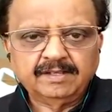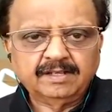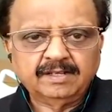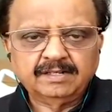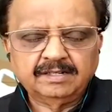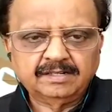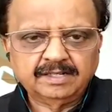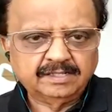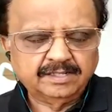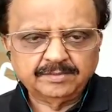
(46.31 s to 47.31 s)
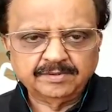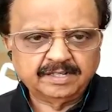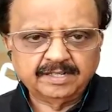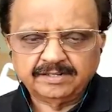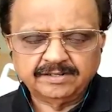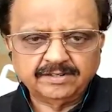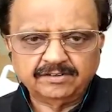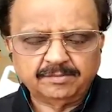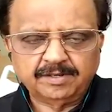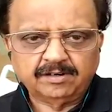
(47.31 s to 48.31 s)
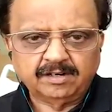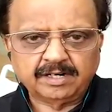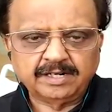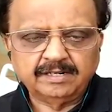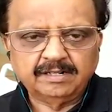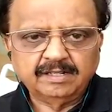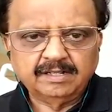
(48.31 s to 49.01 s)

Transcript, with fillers: and uh, take these medications, you will be all right.